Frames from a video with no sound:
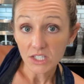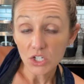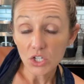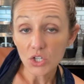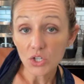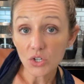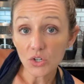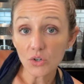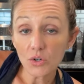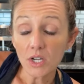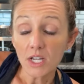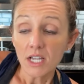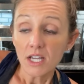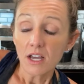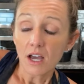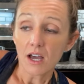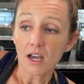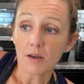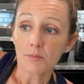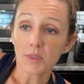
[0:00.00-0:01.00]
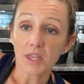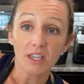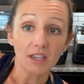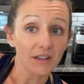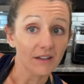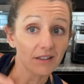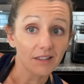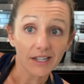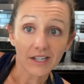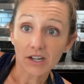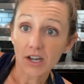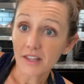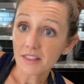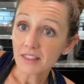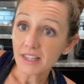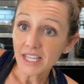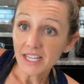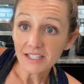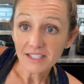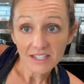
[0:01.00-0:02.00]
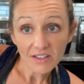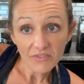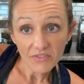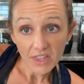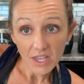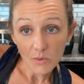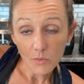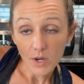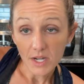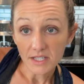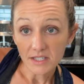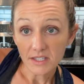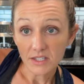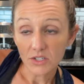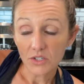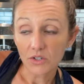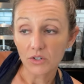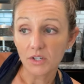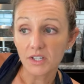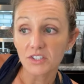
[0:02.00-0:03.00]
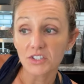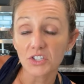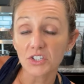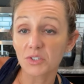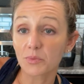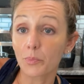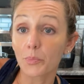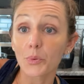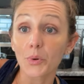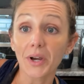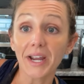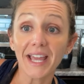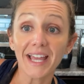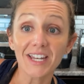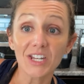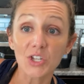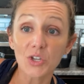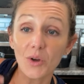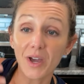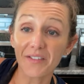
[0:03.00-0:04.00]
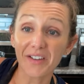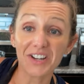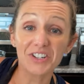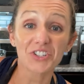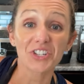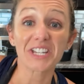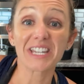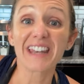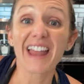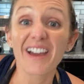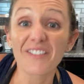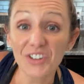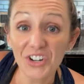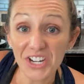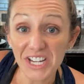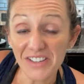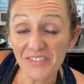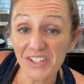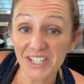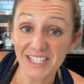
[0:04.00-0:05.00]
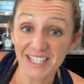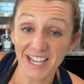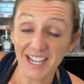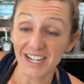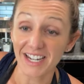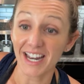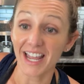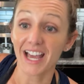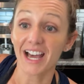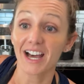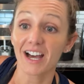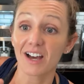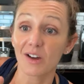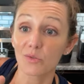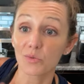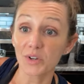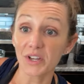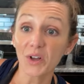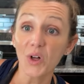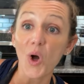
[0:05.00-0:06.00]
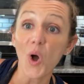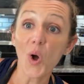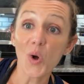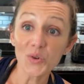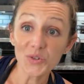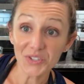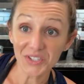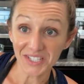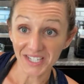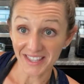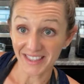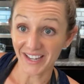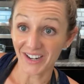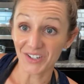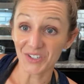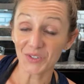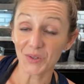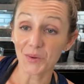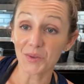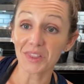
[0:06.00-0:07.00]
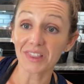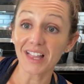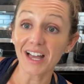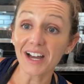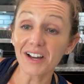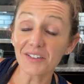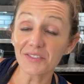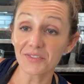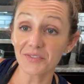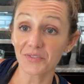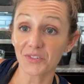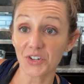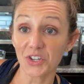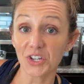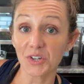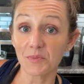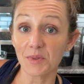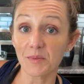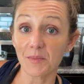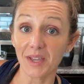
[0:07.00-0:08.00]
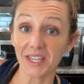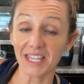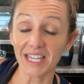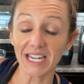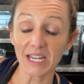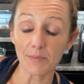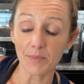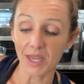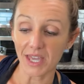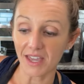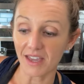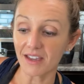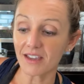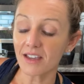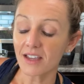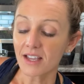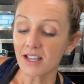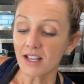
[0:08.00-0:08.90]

new. Um, they can click on links if they want to. It's just brand new. I've actually never even done a uh, real host in there, so I would love for you to be my guinea pig.